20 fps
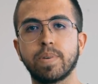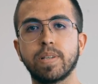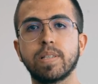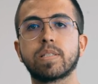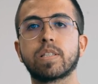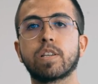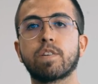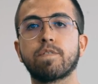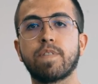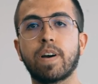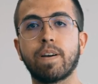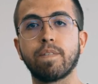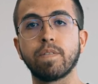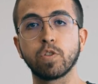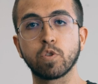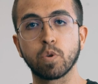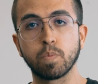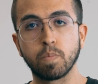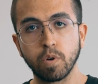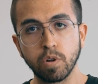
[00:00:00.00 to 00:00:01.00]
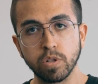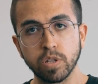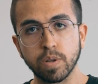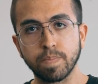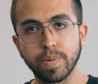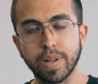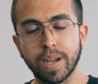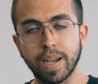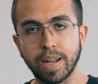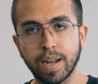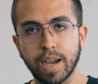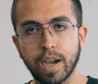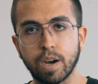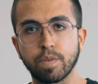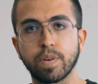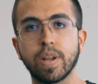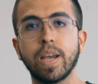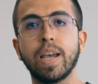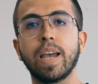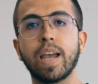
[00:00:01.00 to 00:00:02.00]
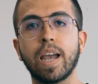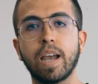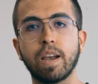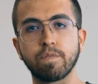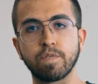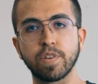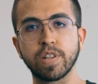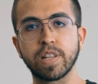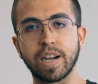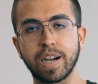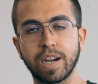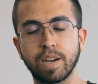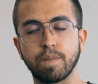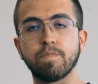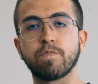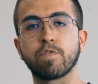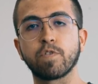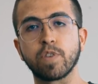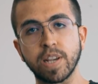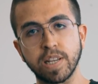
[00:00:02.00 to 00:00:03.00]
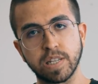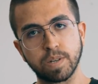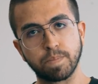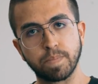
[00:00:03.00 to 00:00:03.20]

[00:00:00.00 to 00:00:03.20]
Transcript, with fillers: instead of having to multiply it out every time for each